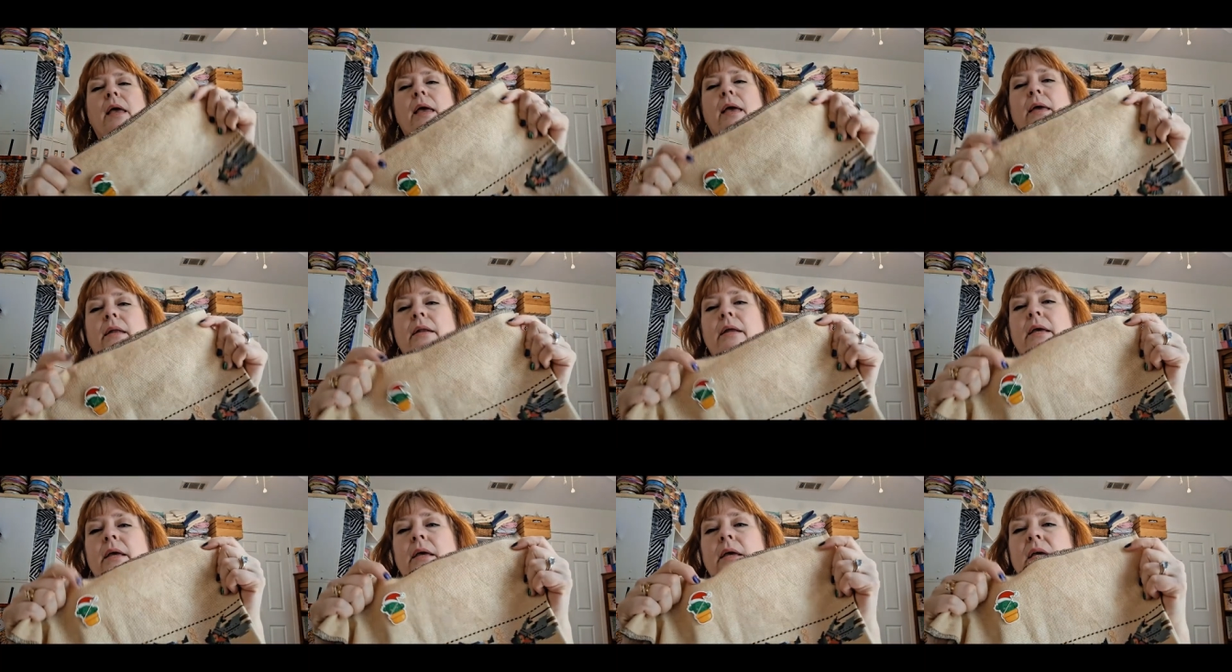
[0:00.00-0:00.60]

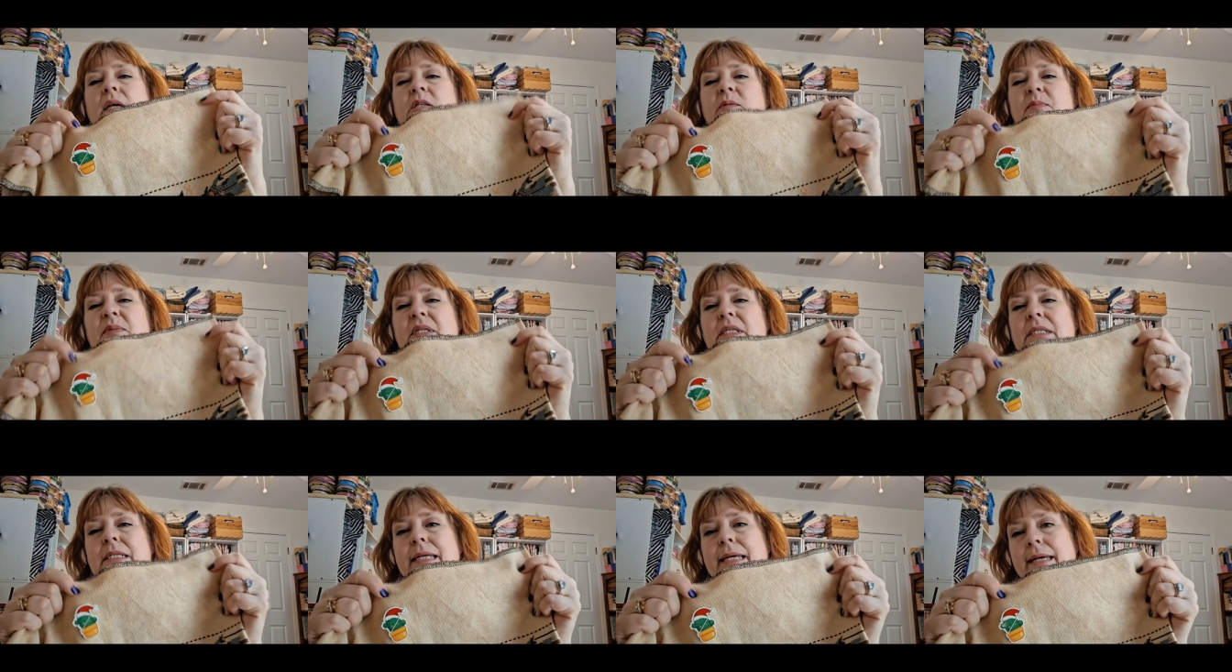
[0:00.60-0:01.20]
and it has
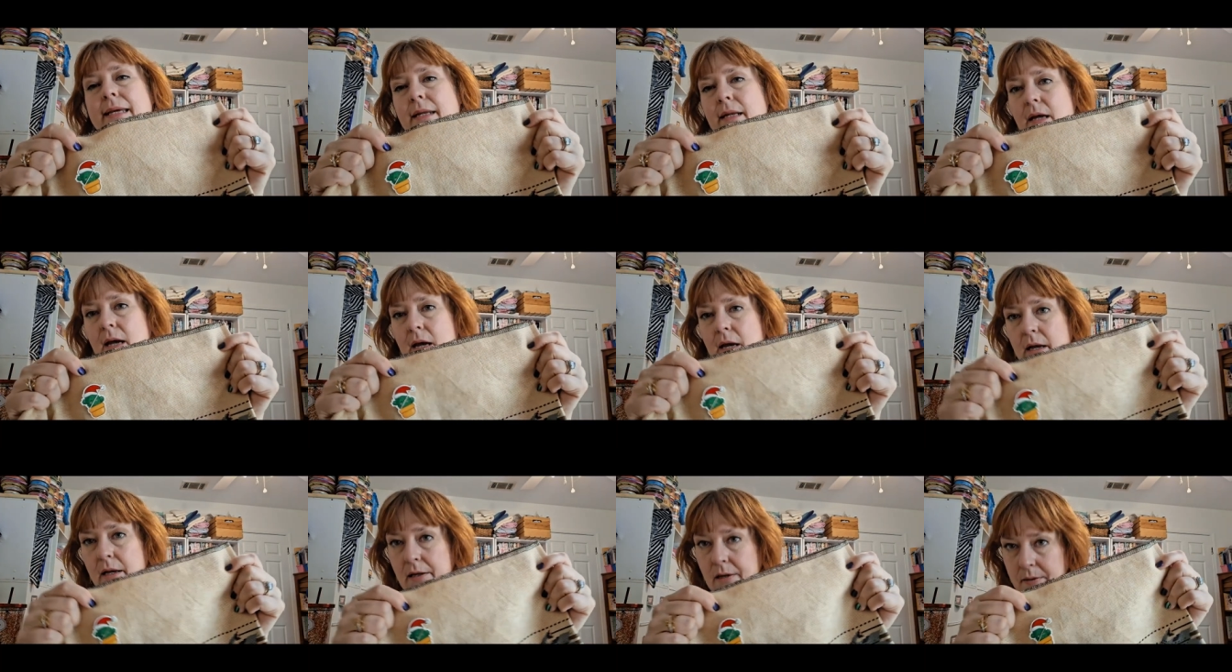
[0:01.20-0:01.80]
been tea
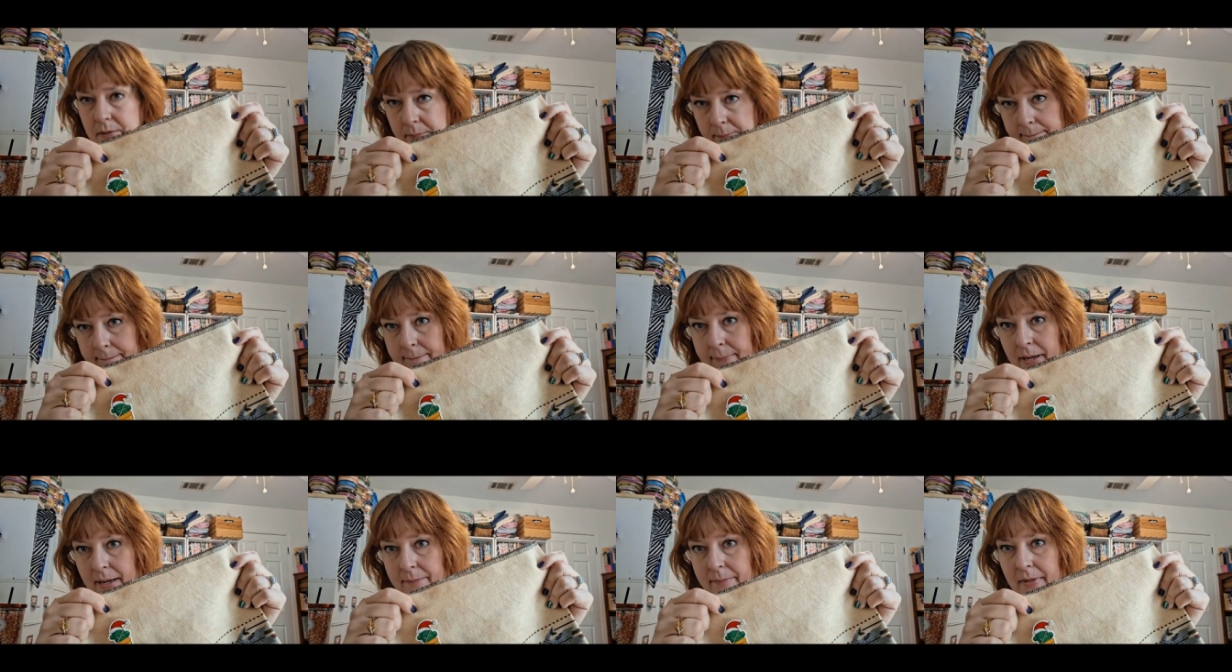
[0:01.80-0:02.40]
dyed
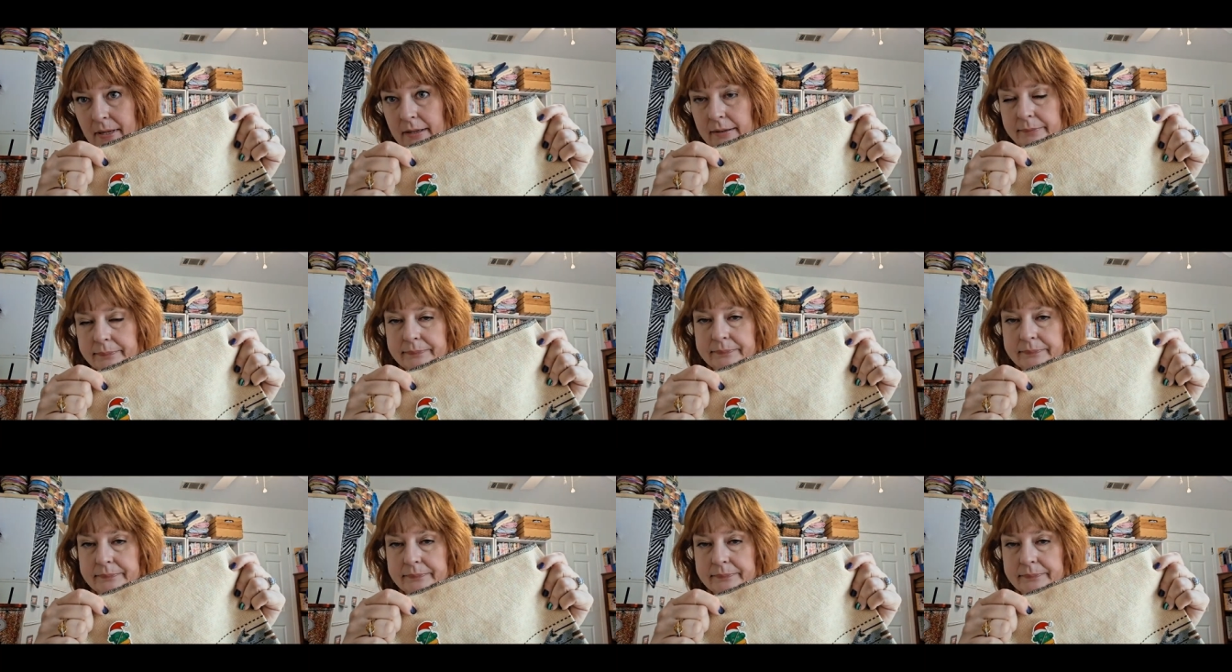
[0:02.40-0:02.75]
by me.